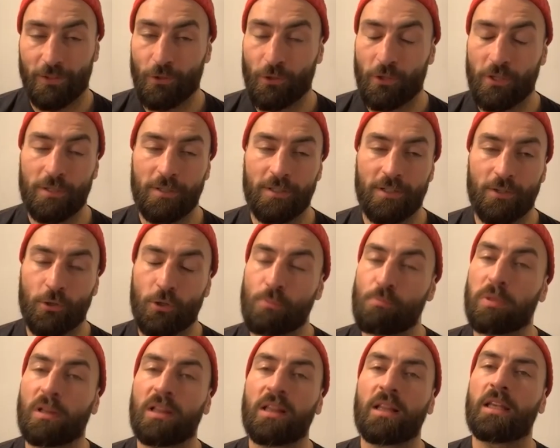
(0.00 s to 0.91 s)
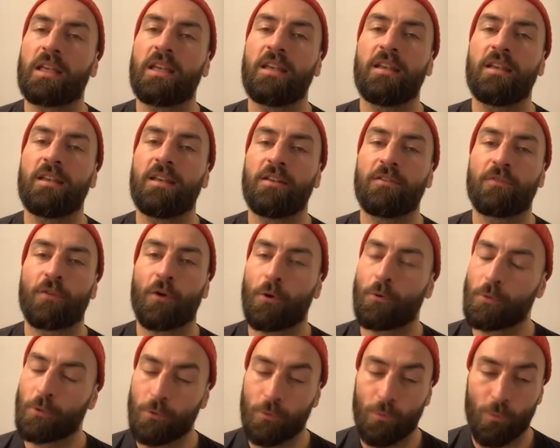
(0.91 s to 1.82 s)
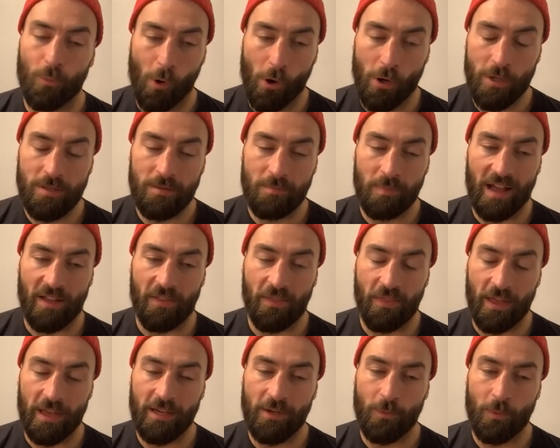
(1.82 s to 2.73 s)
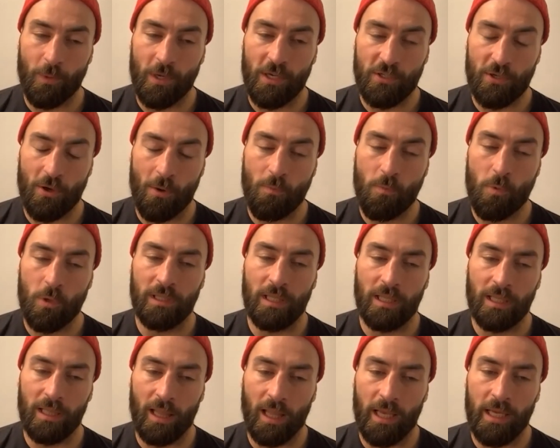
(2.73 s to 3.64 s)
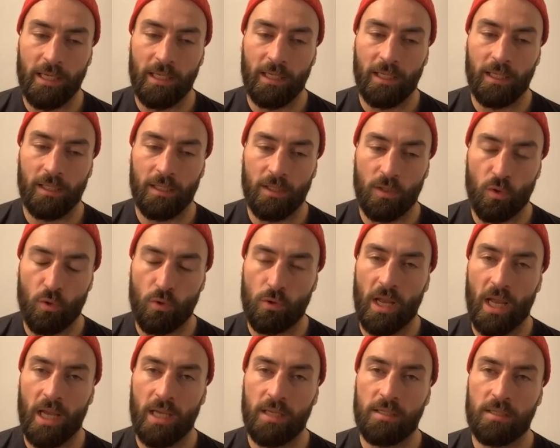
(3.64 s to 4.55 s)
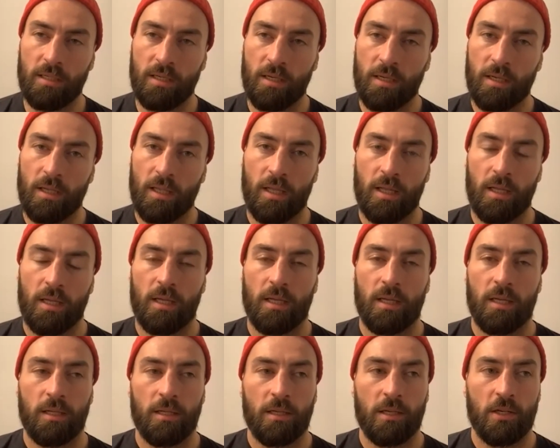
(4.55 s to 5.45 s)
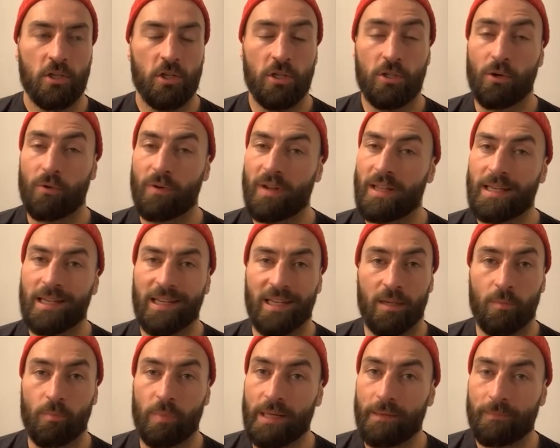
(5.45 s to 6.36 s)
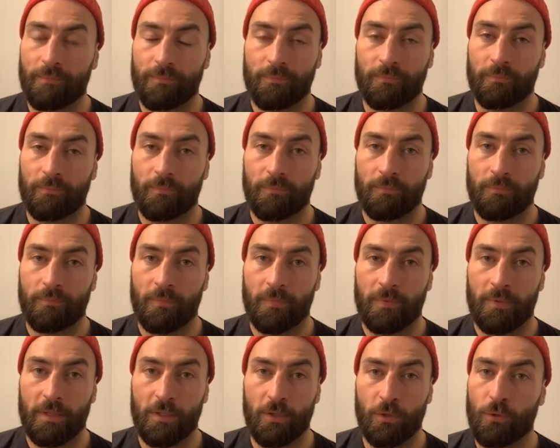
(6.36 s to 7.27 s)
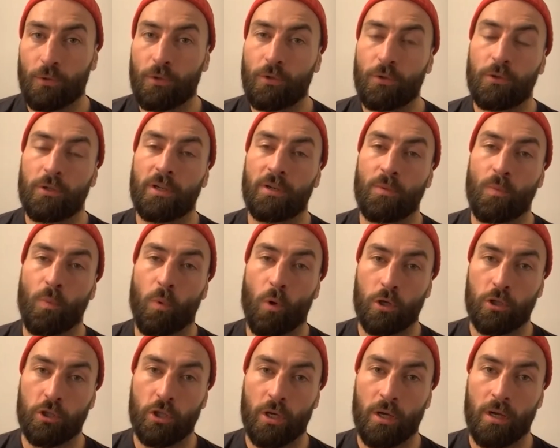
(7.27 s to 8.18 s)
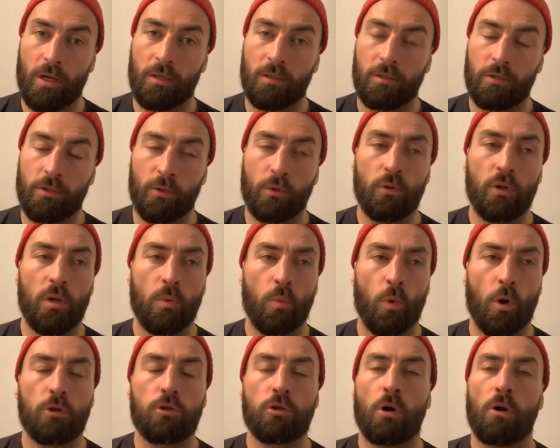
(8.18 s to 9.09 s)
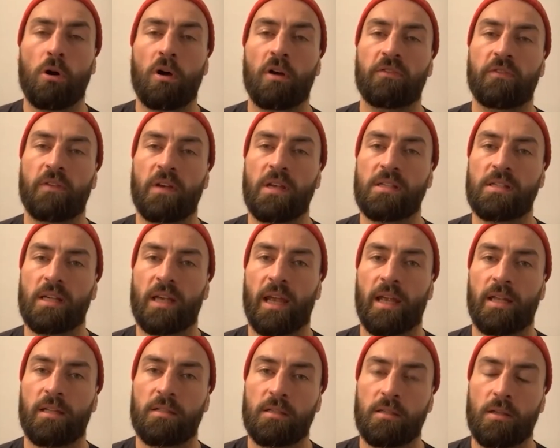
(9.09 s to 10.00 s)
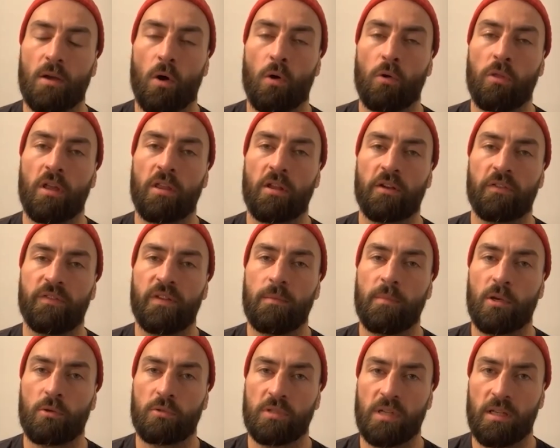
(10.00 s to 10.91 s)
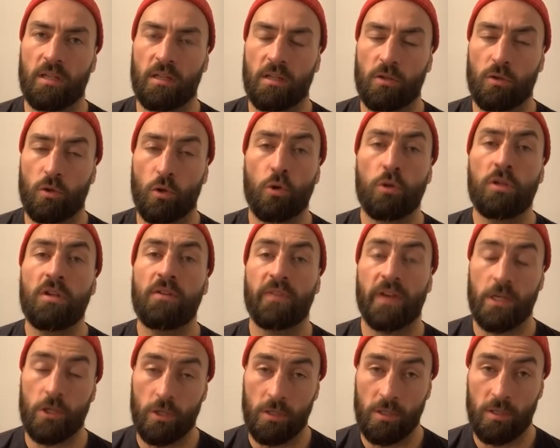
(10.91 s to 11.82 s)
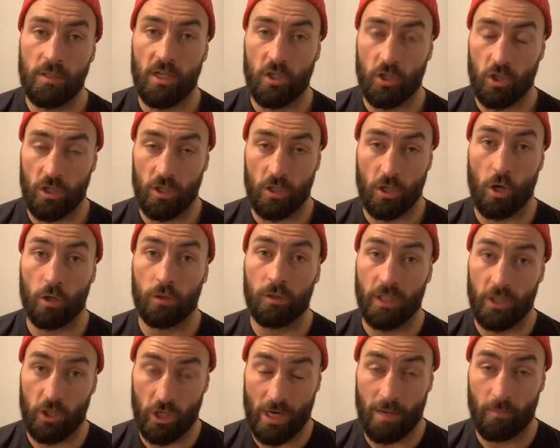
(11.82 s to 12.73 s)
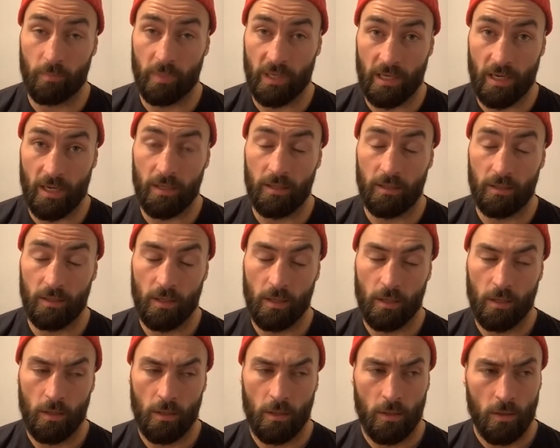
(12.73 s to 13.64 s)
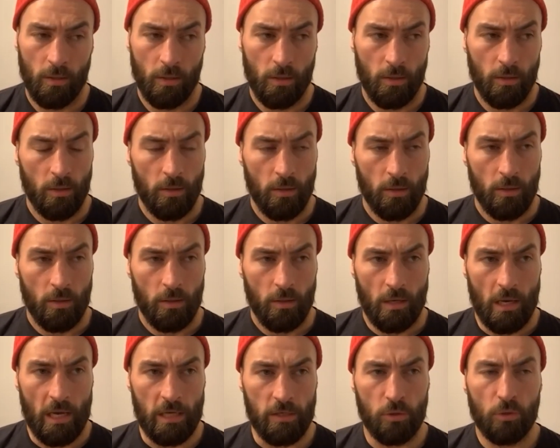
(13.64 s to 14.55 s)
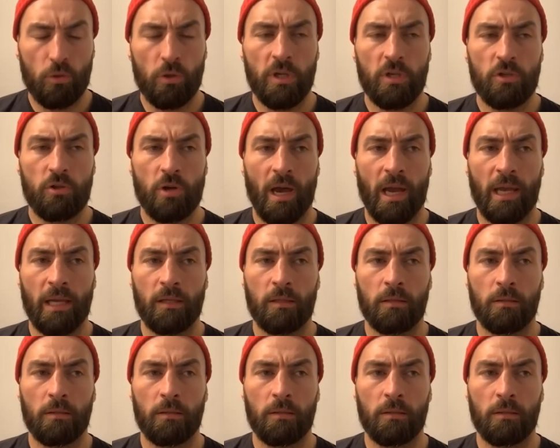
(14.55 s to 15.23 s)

You can believe all you want, but I think with someone like Nunes, she's already getting beat. You're going to watch her. You're going to watch all her fights against all the other females in two divisions that she's currently champion at. And you're going to try